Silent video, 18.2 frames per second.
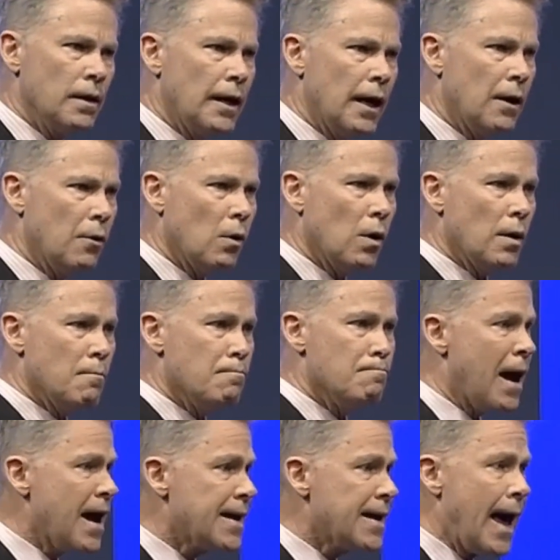Now,
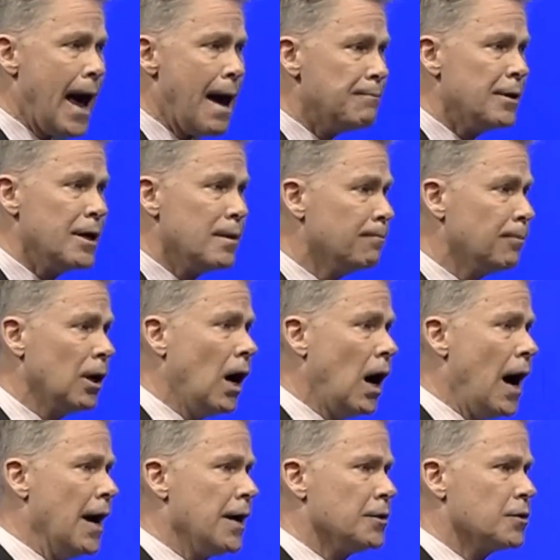Make Happy
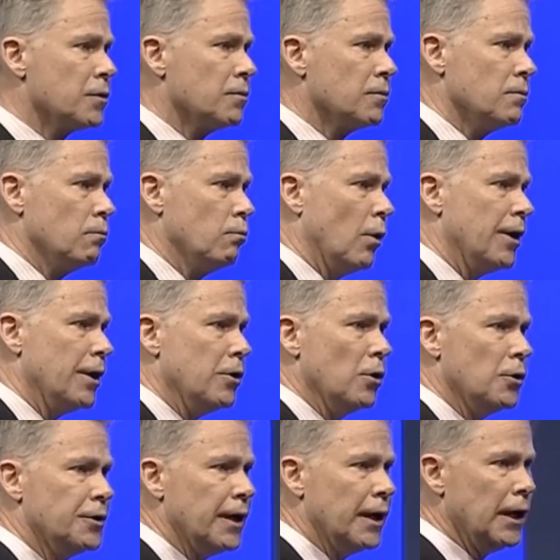applies whether
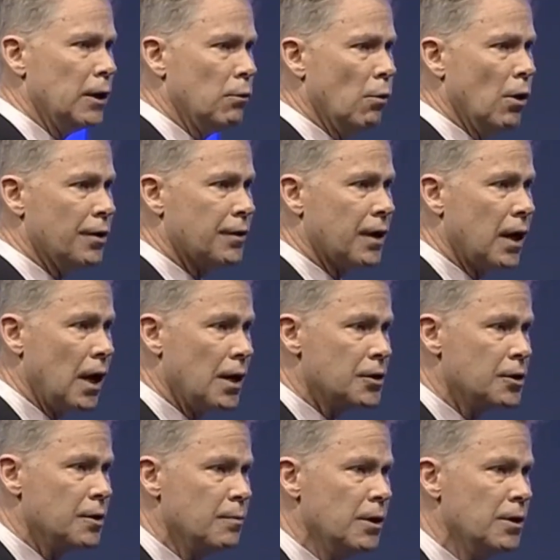you're dealing with
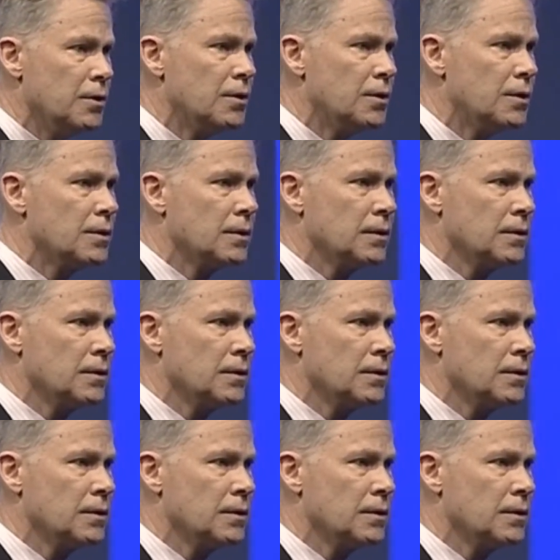customers,